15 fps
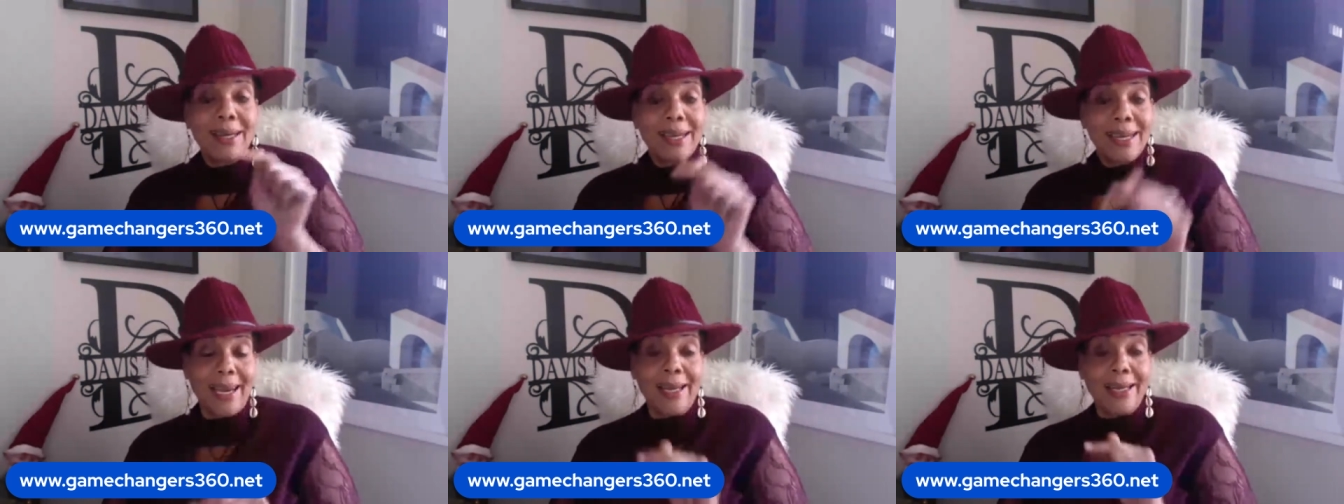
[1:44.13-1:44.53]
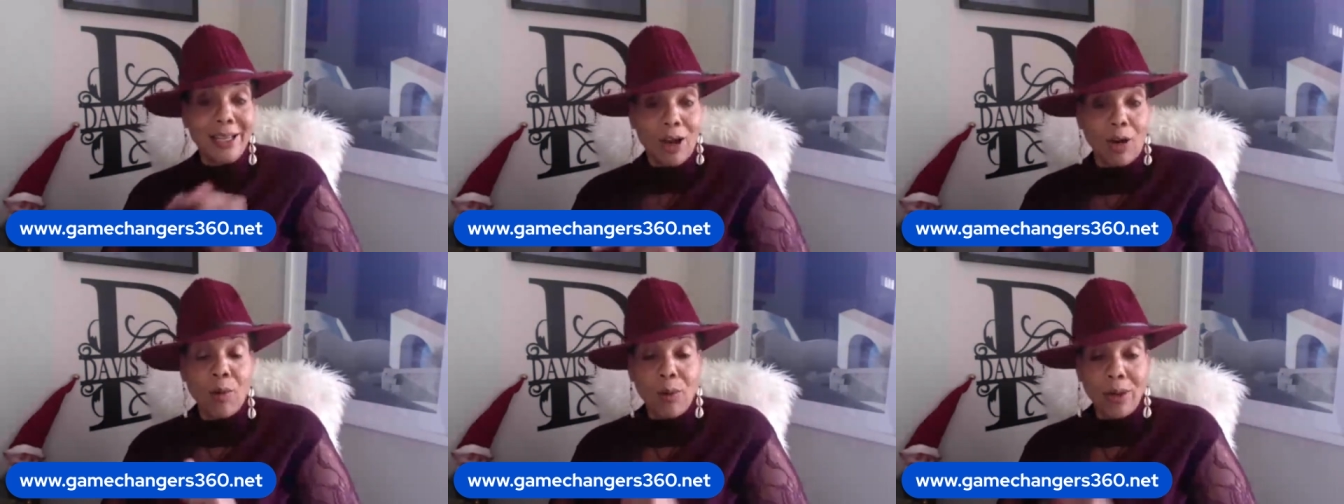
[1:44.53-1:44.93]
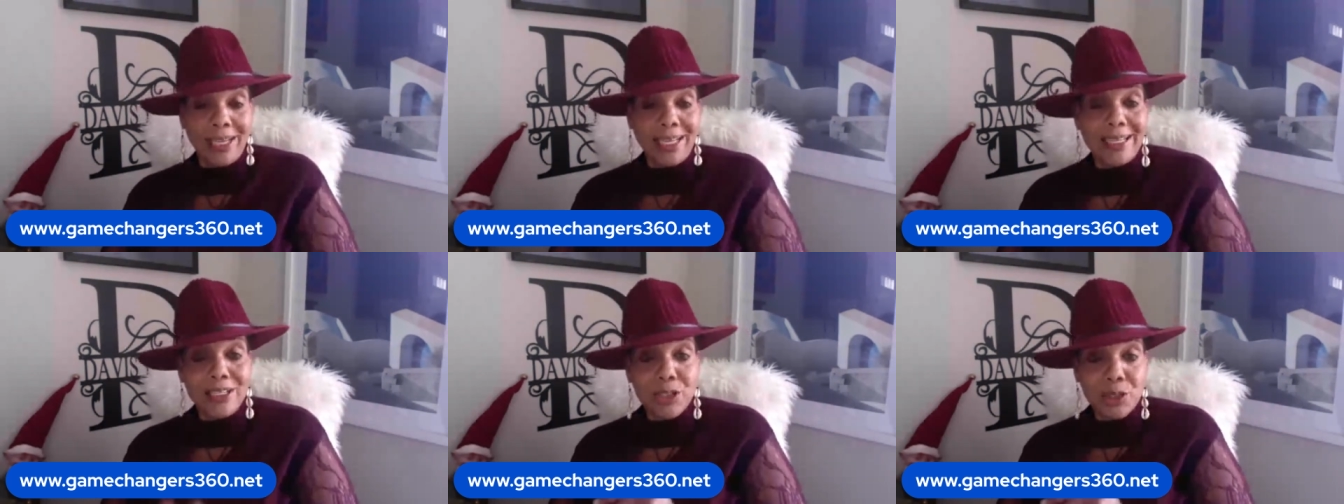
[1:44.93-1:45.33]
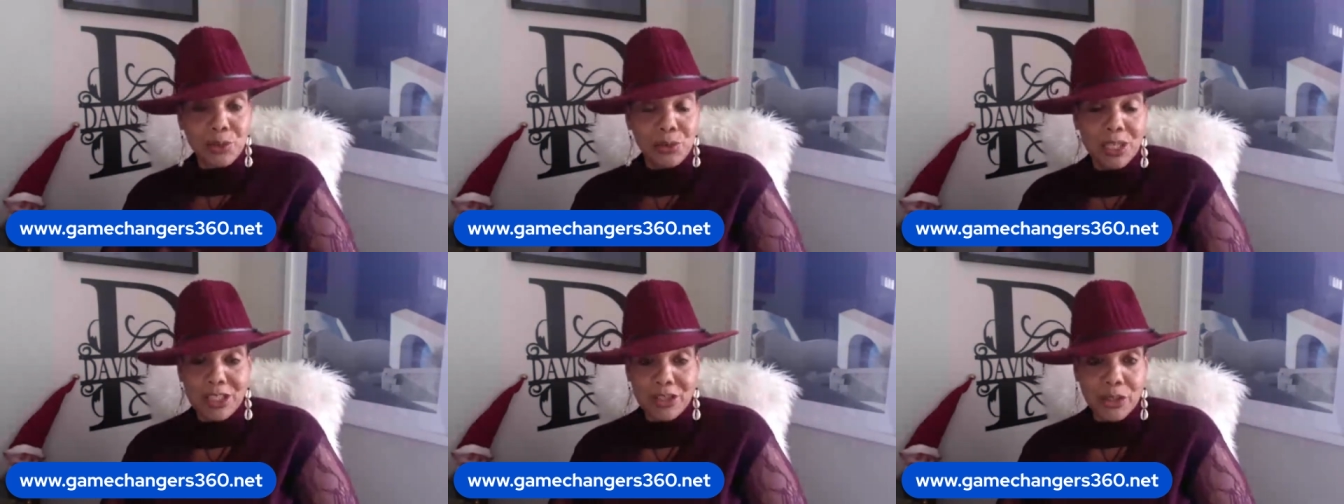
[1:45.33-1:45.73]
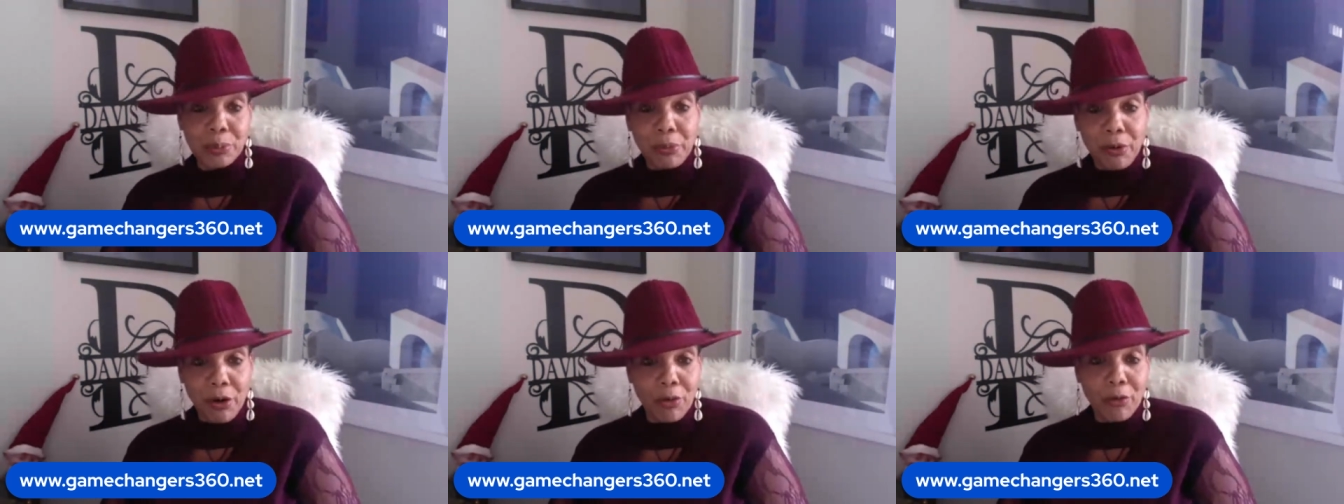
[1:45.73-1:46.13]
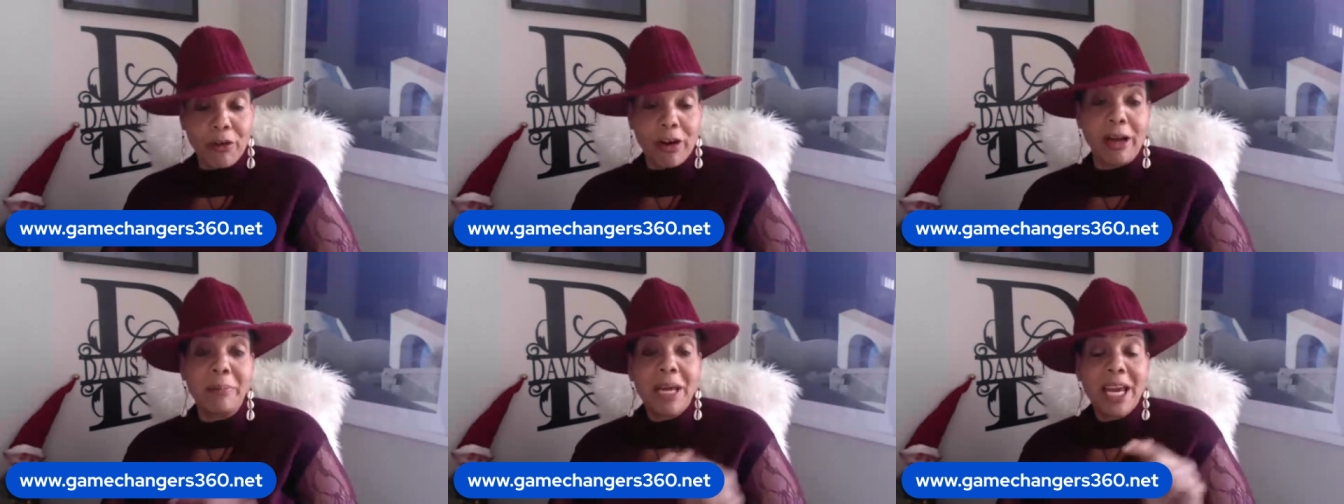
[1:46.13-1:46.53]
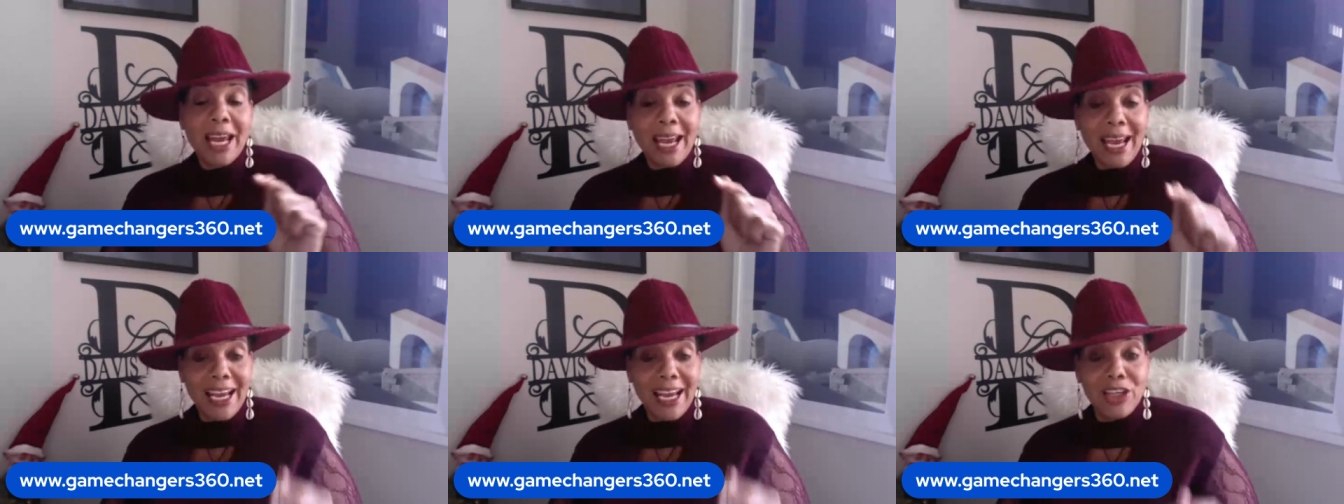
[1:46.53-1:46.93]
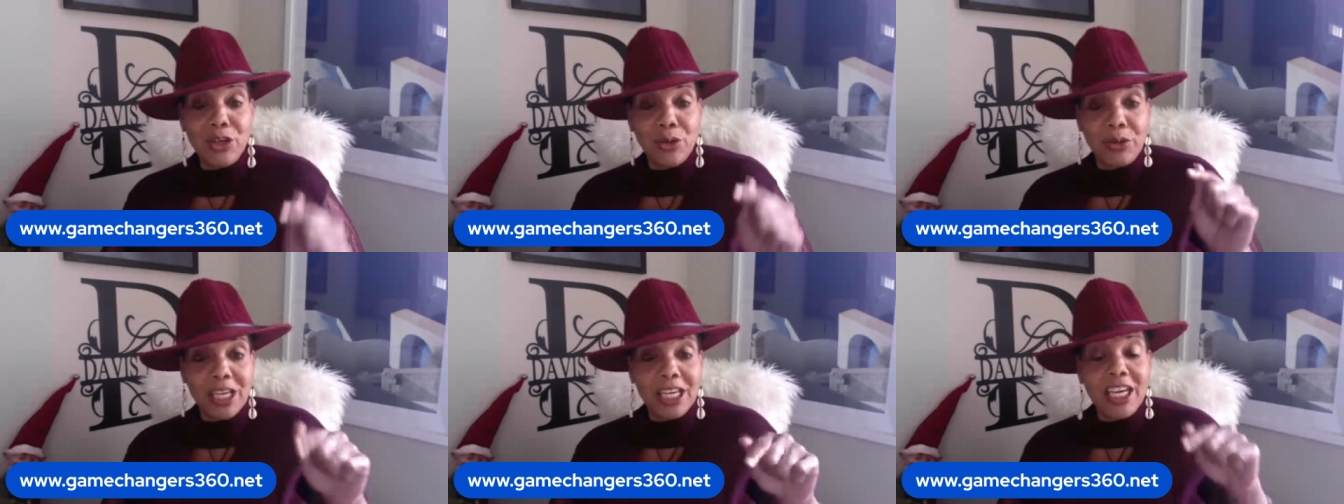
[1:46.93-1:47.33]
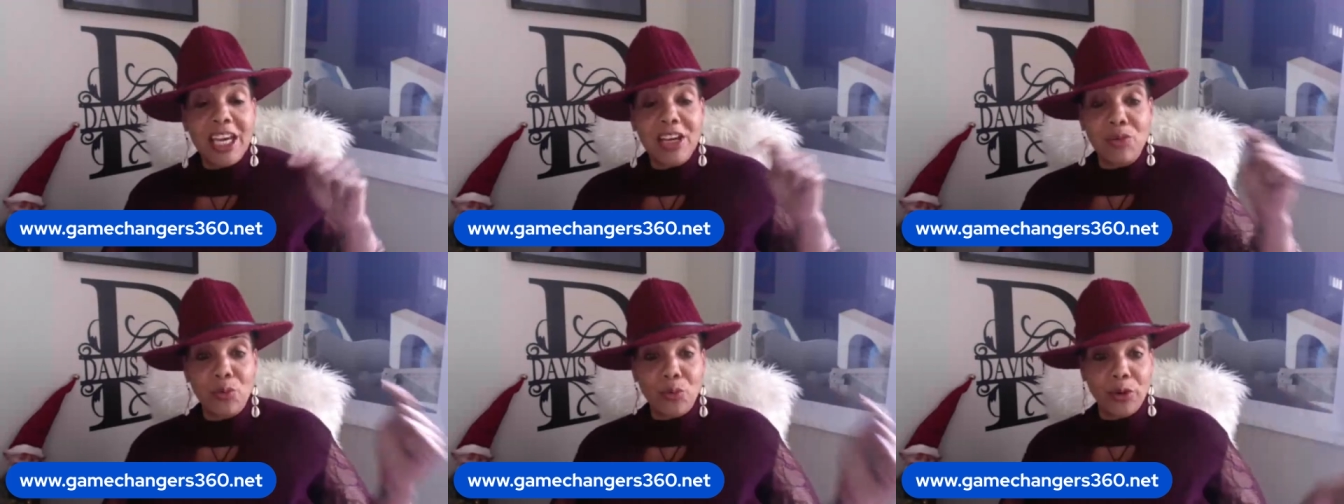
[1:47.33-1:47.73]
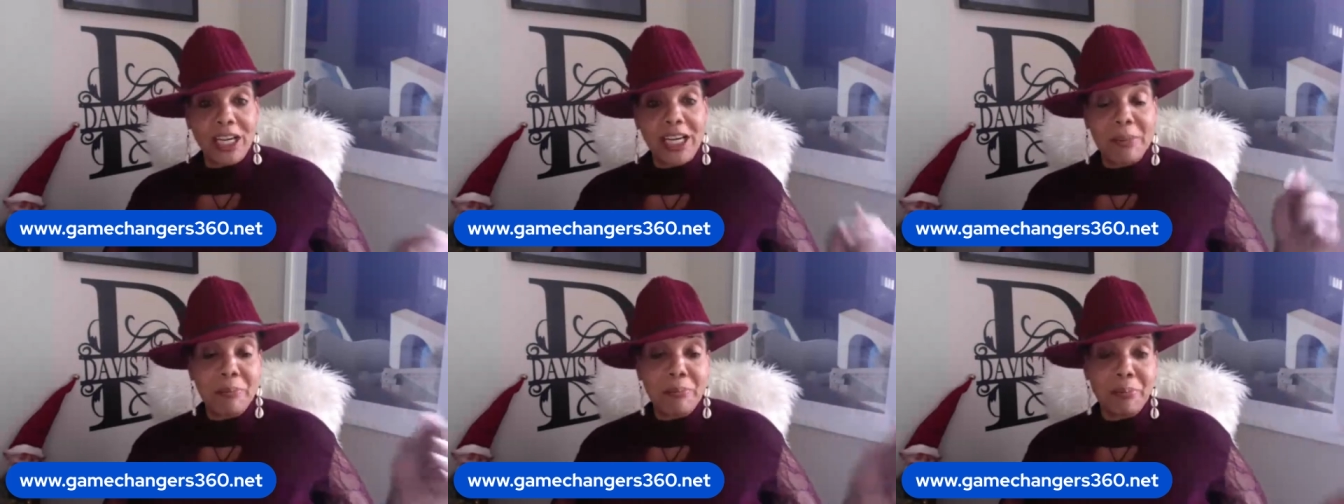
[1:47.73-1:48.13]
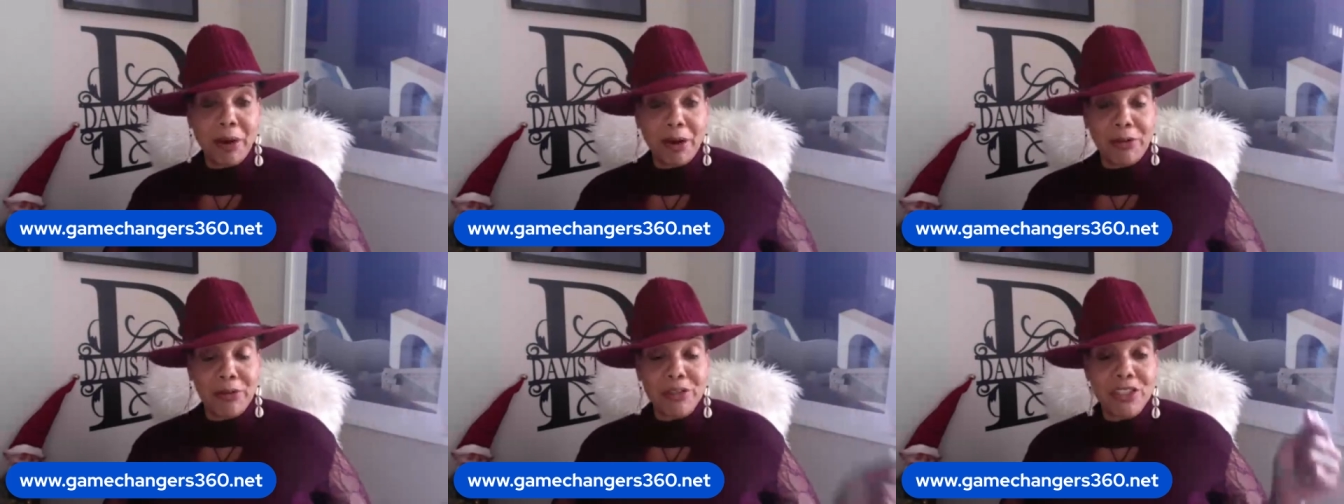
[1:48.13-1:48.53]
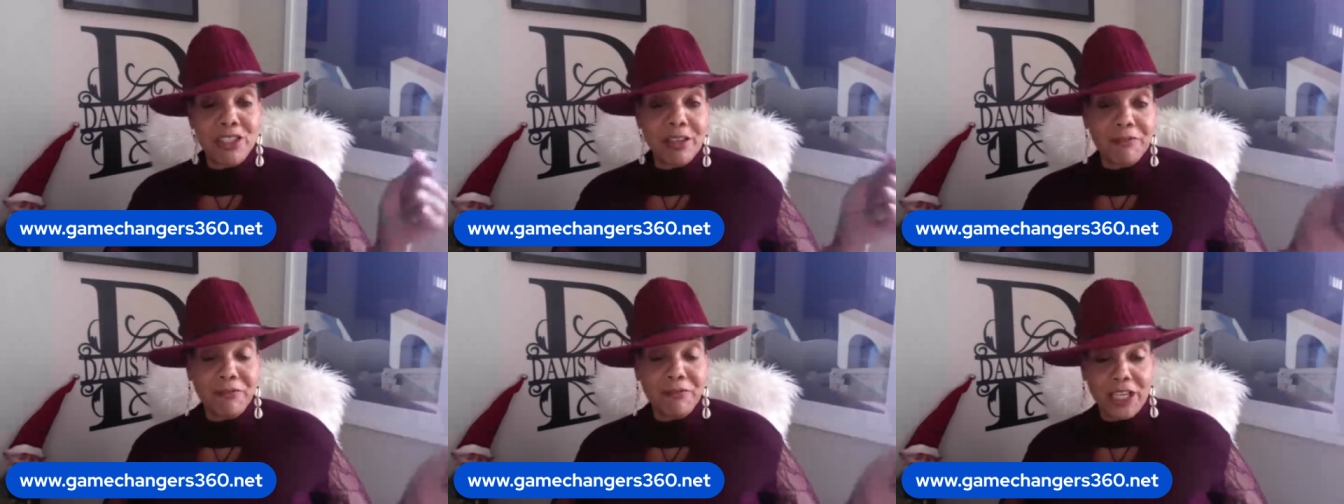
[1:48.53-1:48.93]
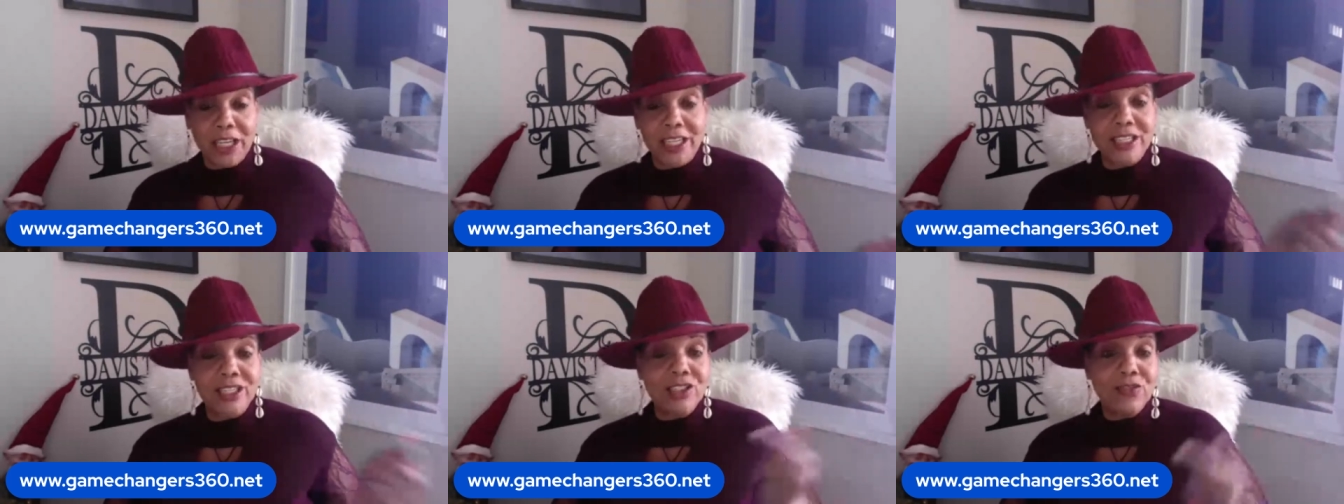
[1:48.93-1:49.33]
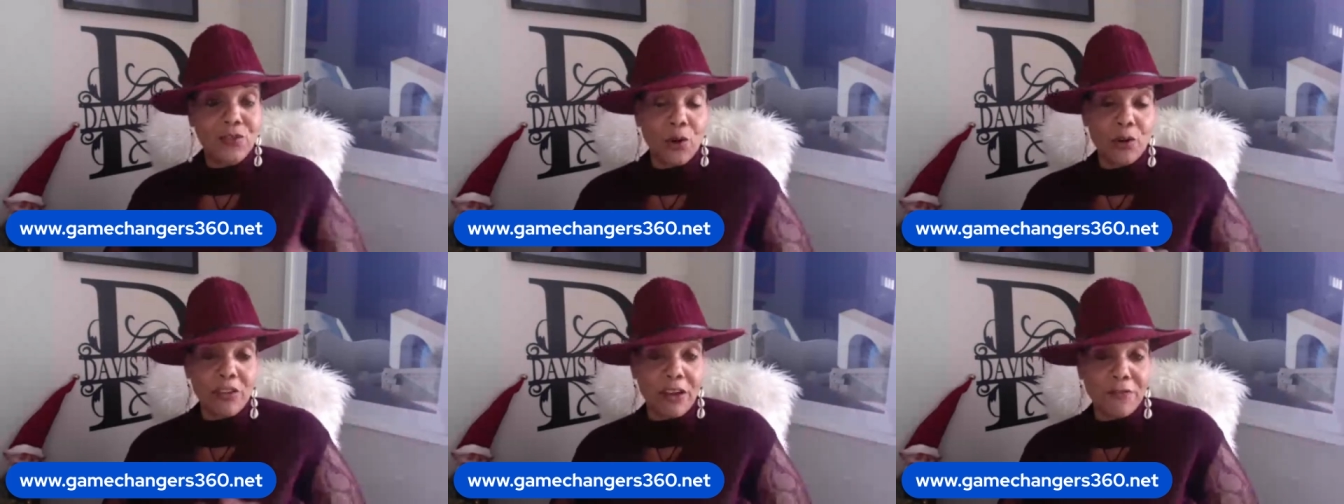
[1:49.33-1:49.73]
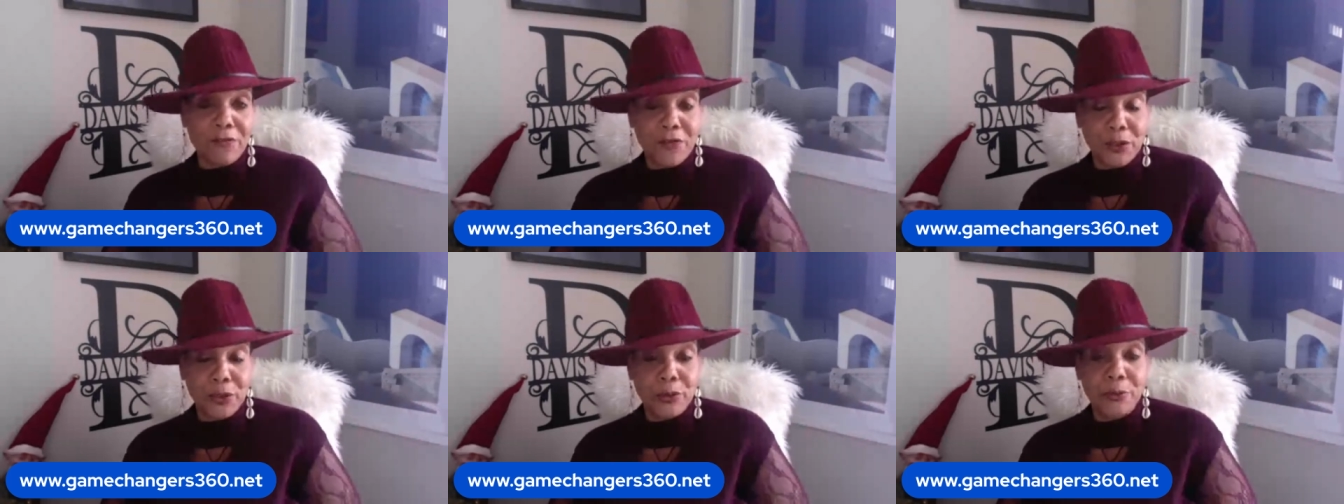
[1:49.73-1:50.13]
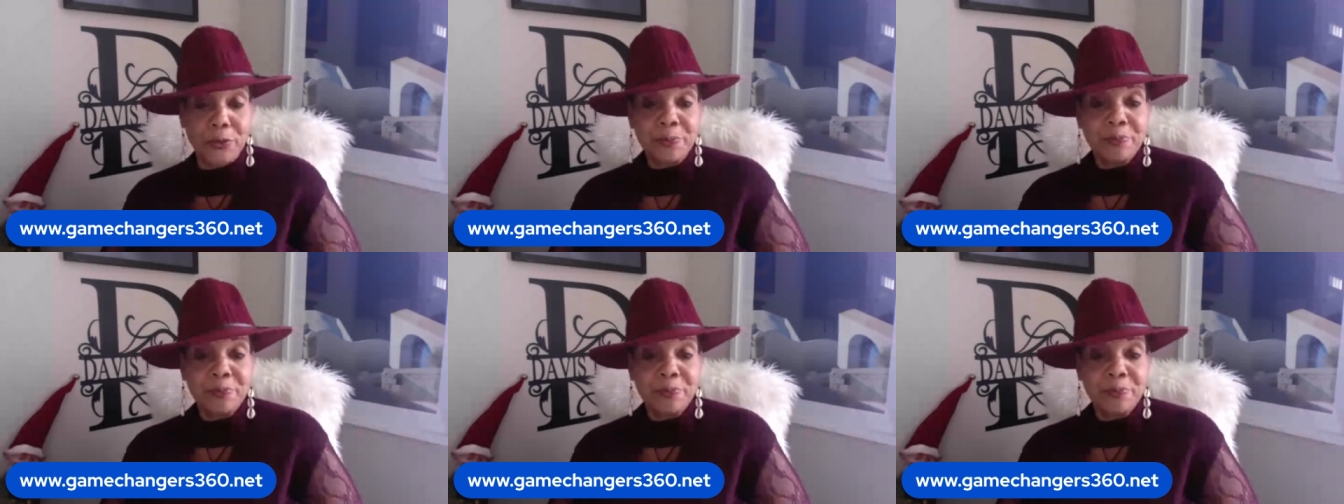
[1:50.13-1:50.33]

can go into this program and you can get reimbursed funds for their food.